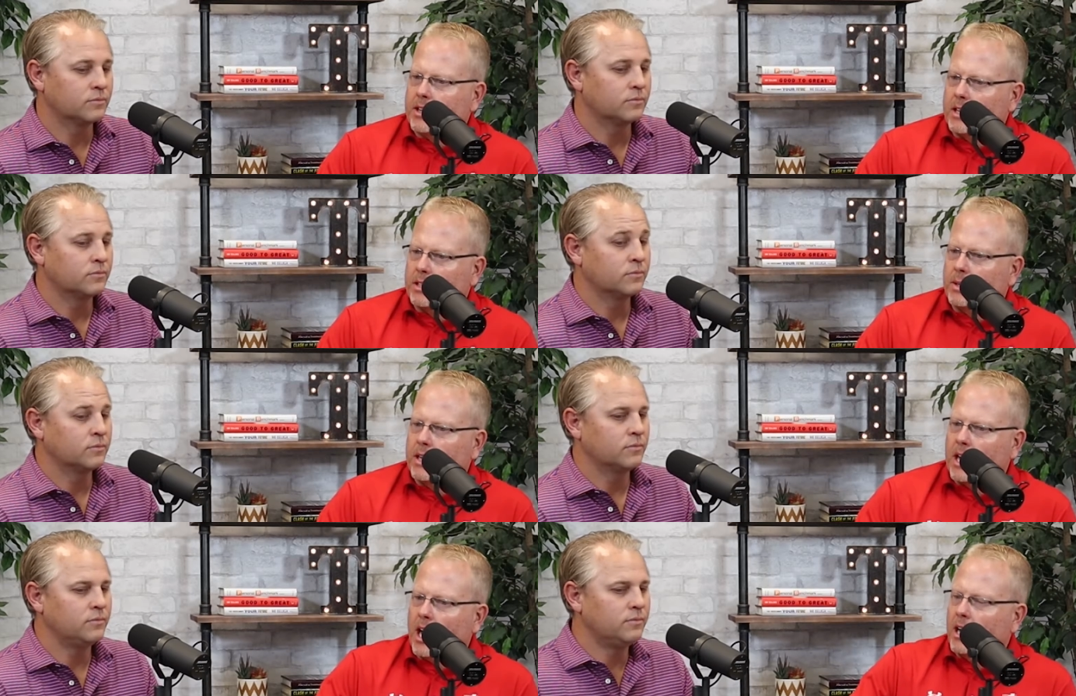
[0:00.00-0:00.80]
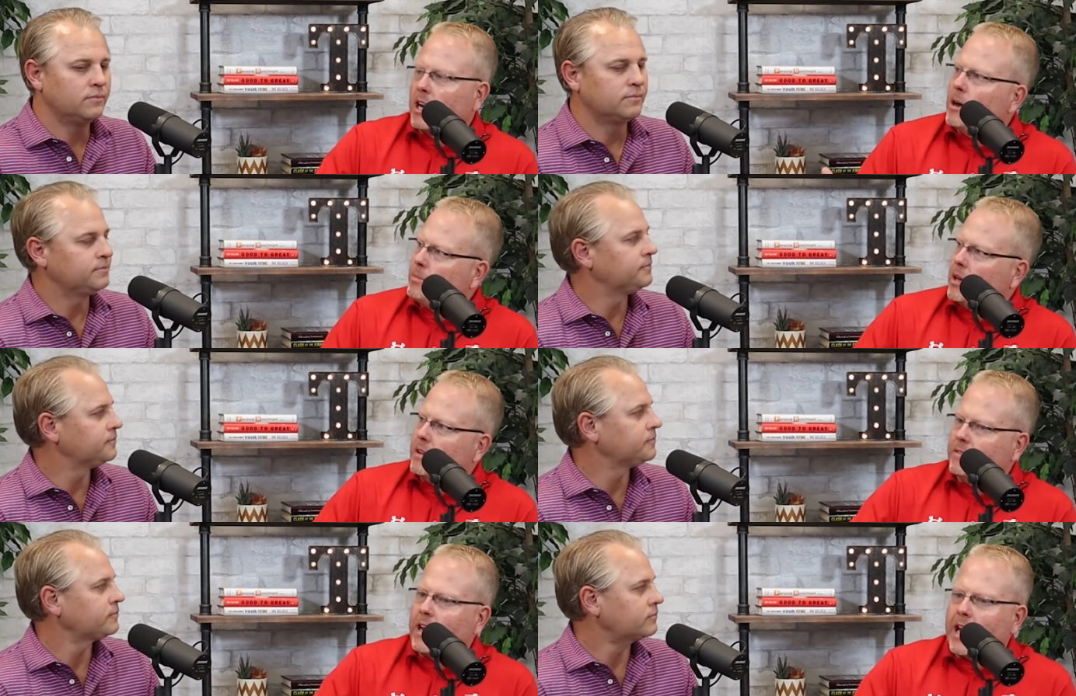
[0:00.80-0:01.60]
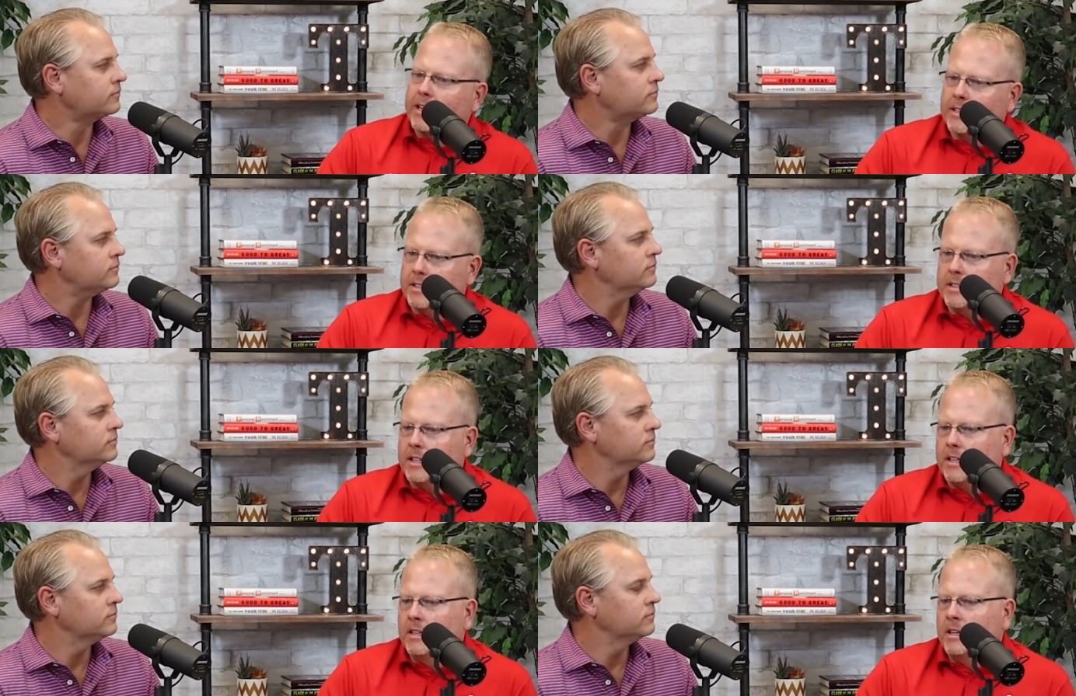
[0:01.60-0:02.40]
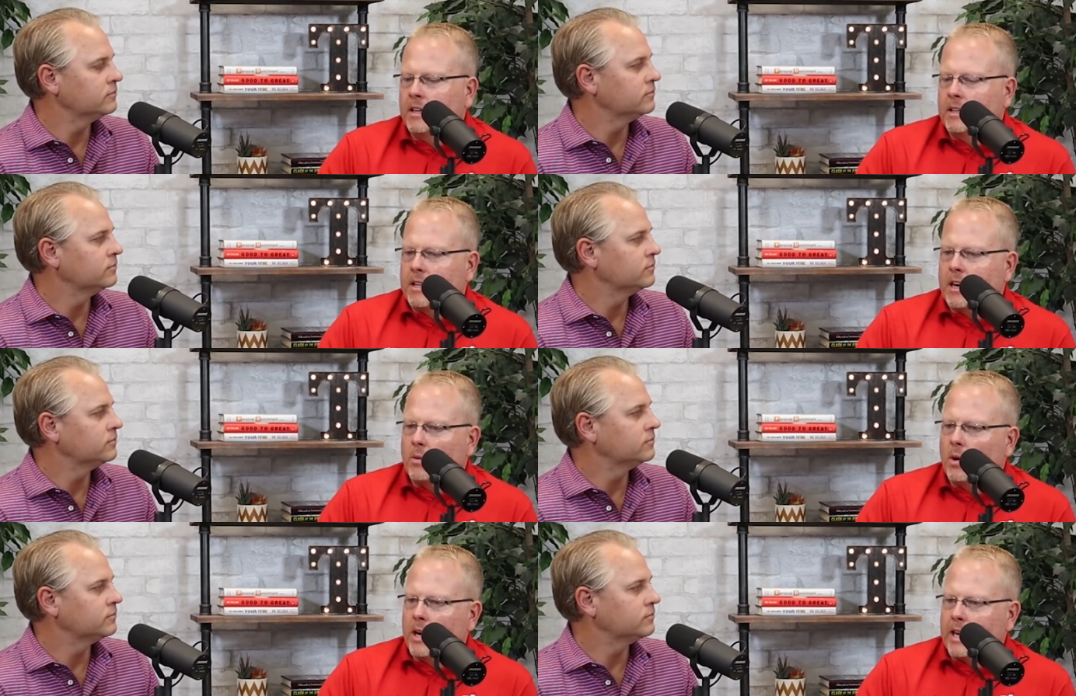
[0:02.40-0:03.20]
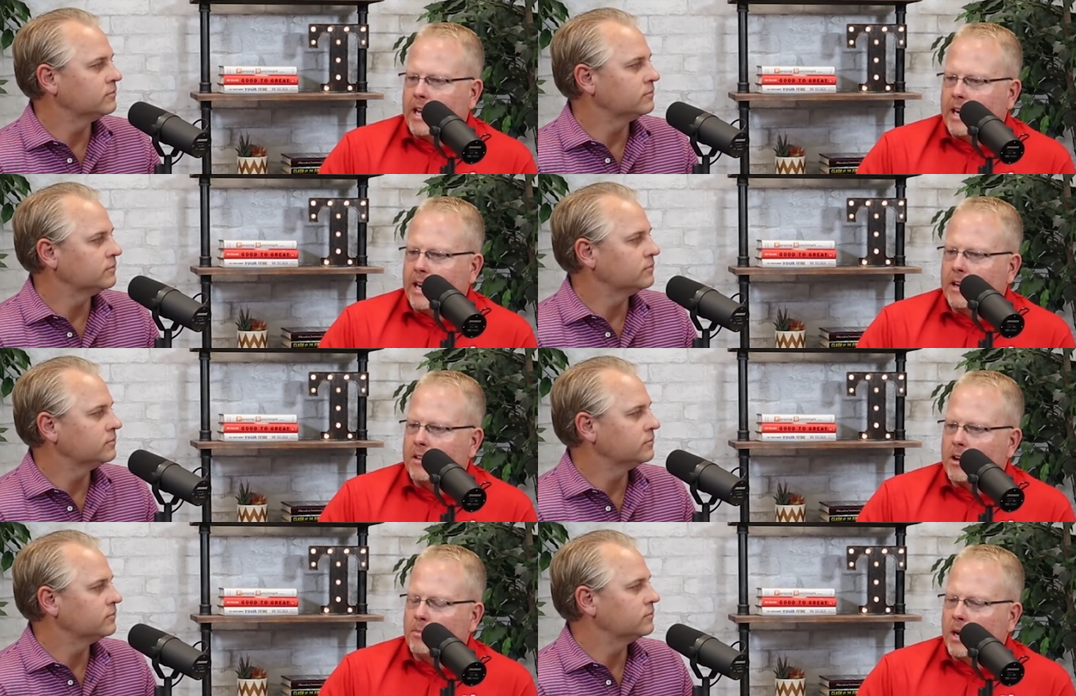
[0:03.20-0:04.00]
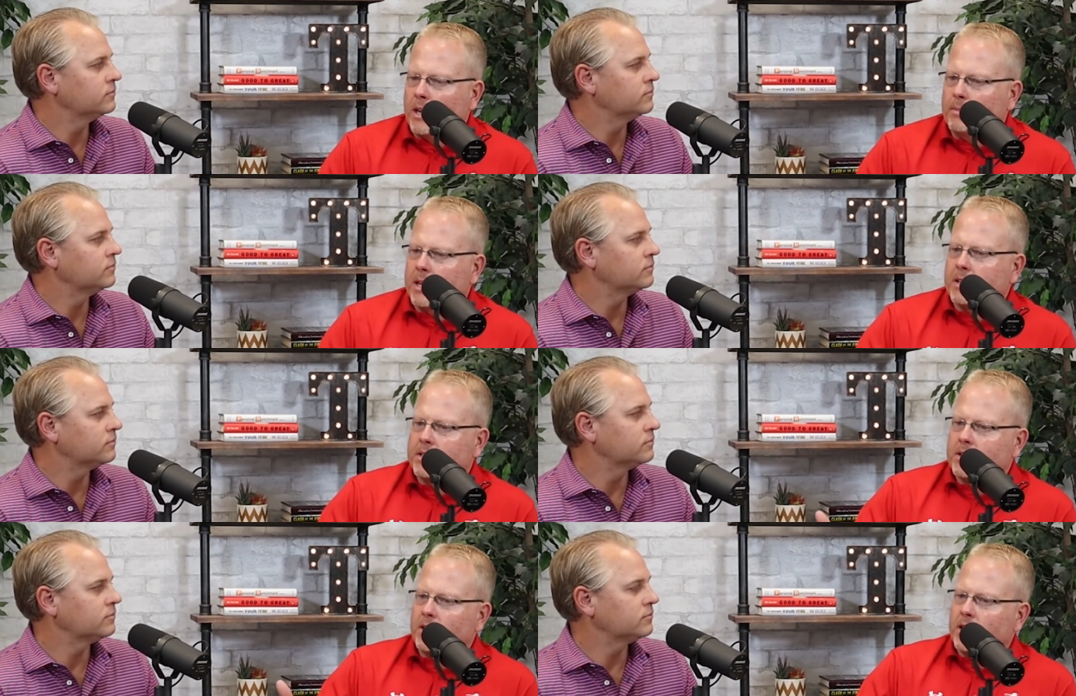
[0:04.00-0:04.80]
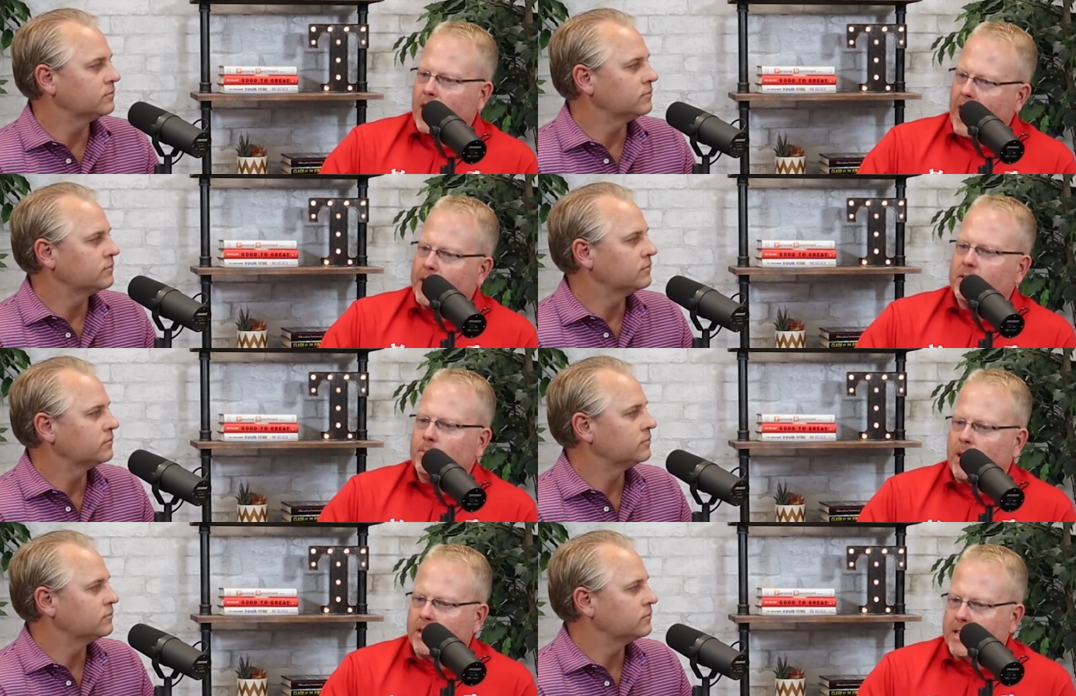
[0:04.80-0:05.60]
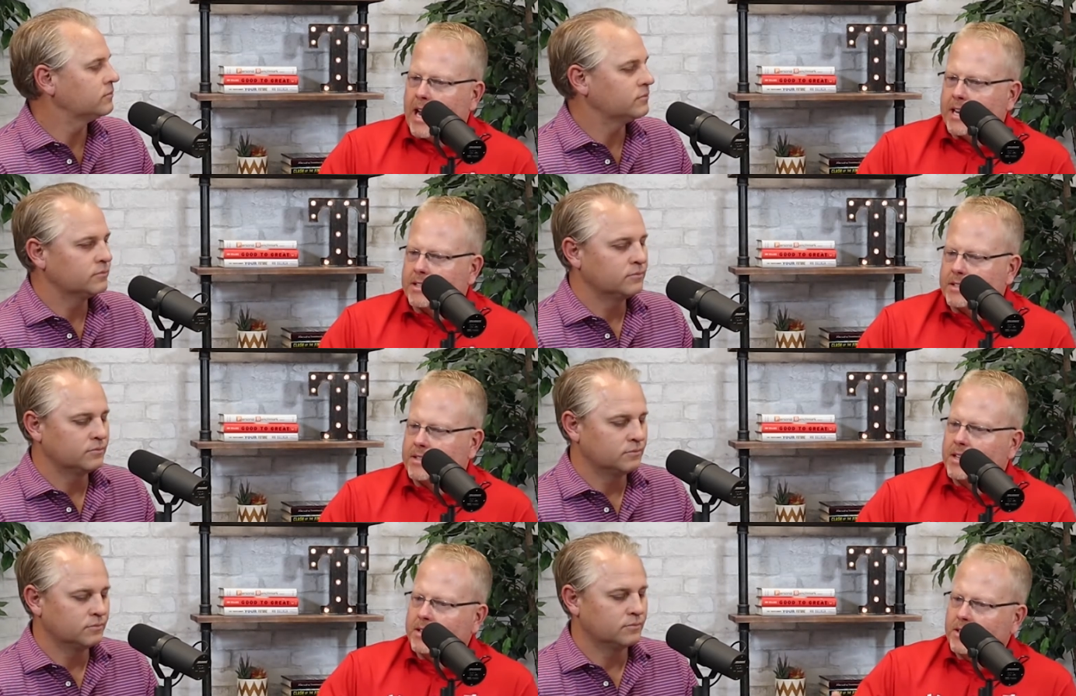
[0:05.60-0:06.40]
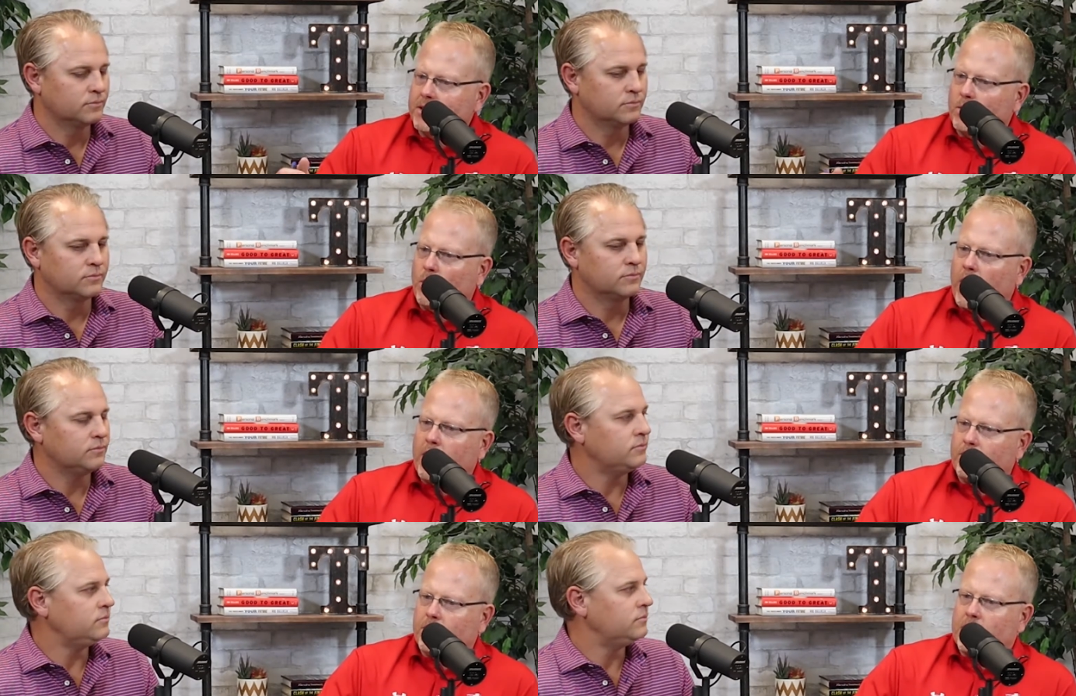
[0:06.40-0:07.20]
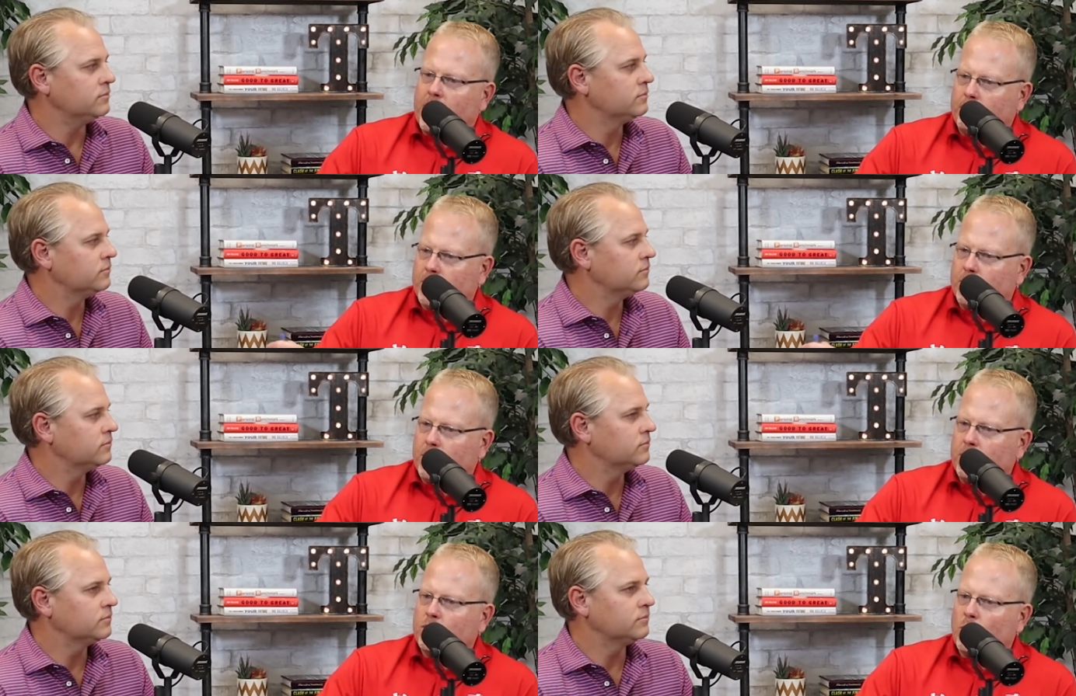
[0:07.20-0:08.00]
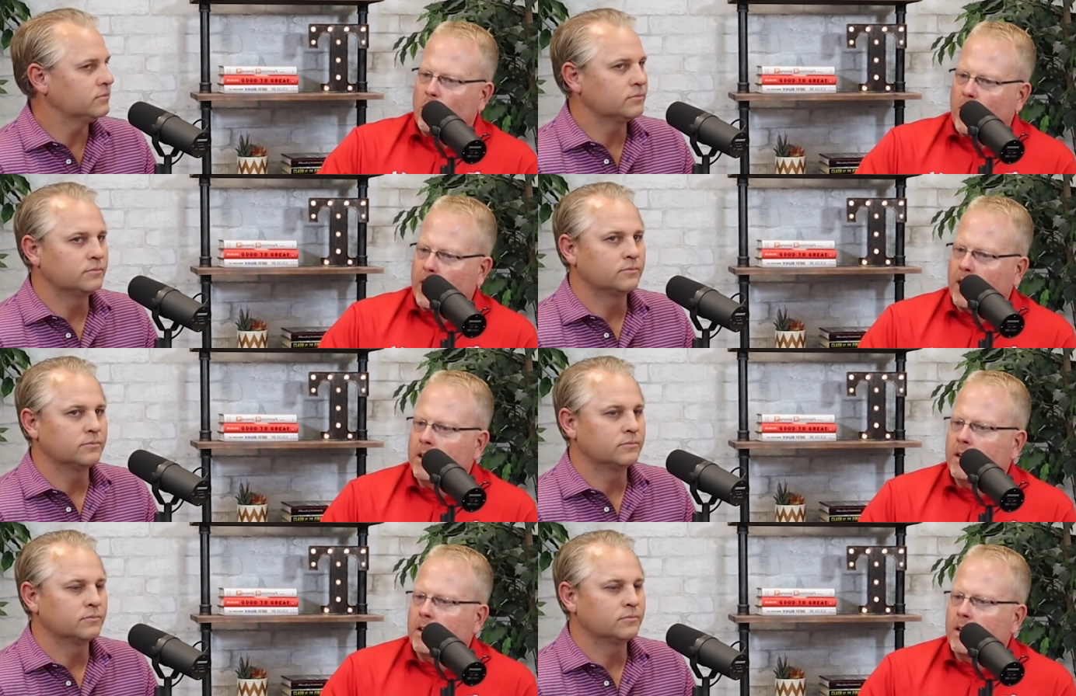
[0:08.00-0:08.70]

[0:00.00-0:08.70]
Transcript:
Speaker 1: talk to get hung up on the fact that they don't want to get into their money because they're going to have to pay taxes. This is a way for them to enjoy